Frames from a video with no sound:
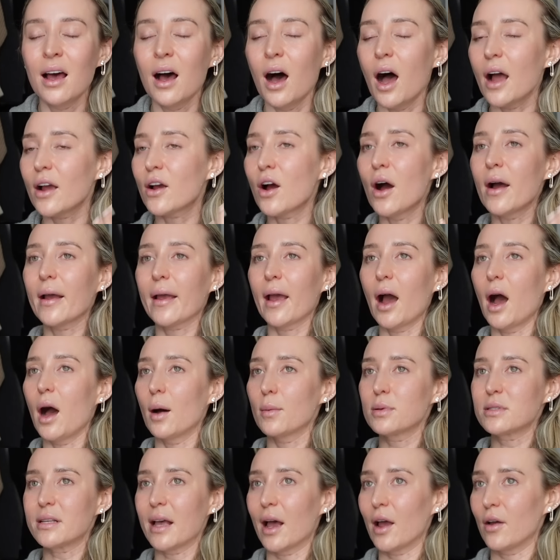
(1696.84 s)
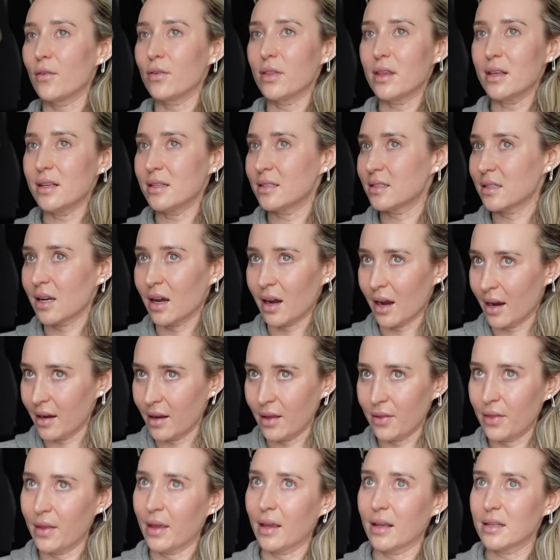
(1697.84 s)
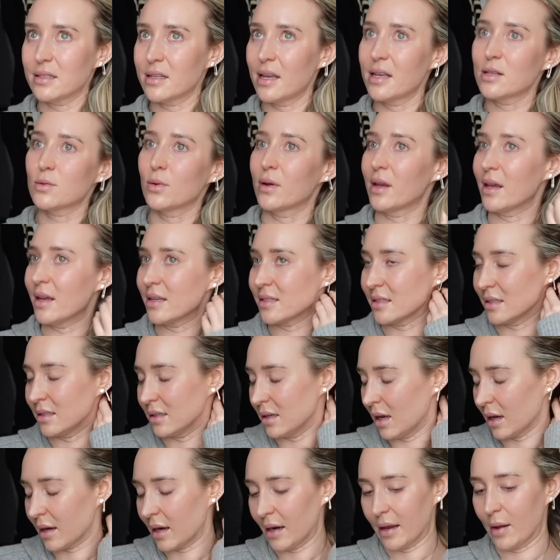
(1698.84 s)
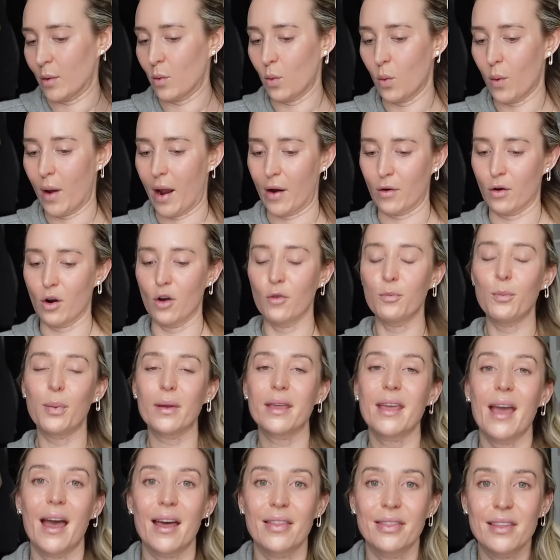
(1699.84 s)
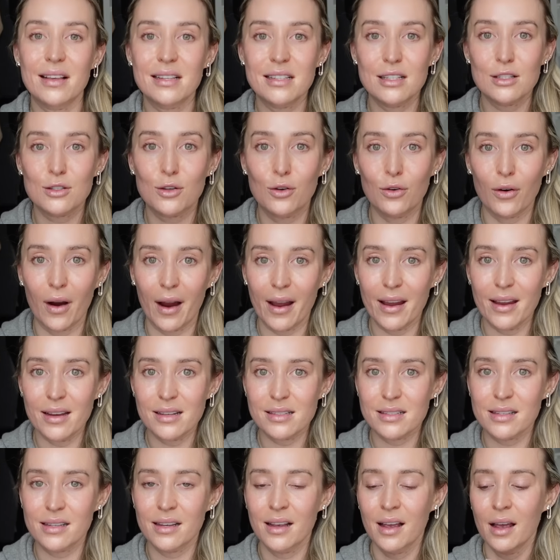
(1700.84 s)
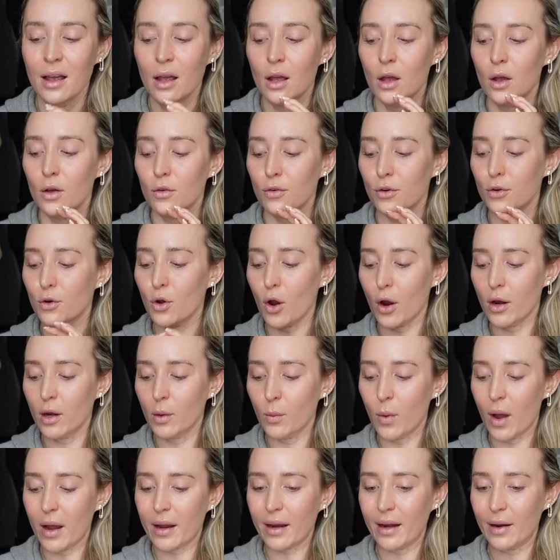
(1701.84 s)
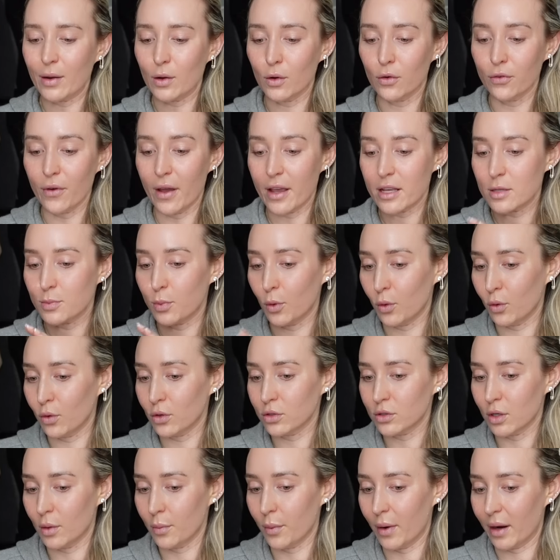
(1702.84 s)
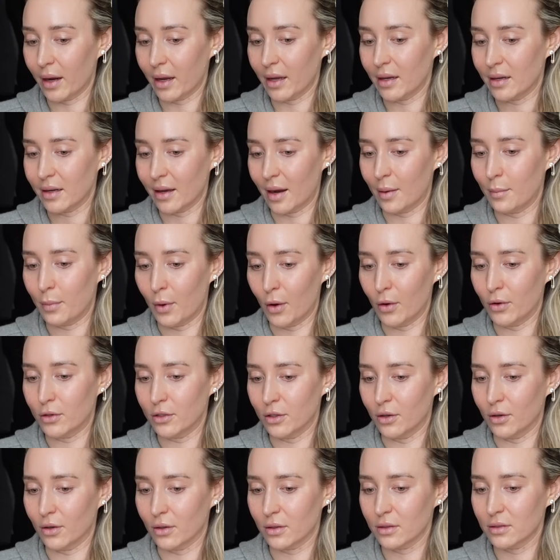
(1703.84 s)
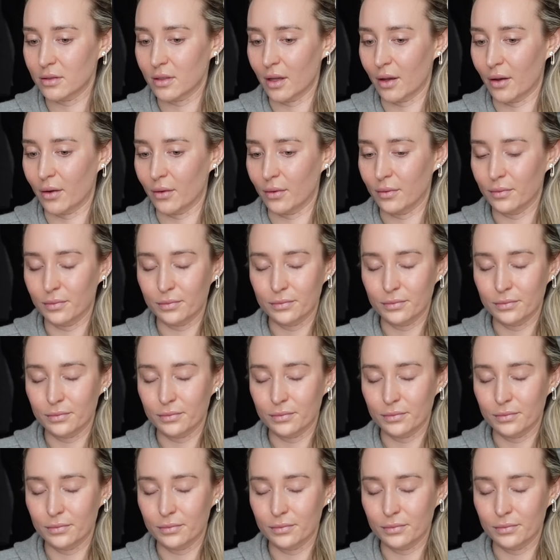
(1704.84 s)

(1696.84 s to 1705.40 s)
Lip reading: I can't get upset over these kind of things. It is what it is, and luckily it will wear off. But yeah, this is great for not only working out your face but also breaking down Botox. So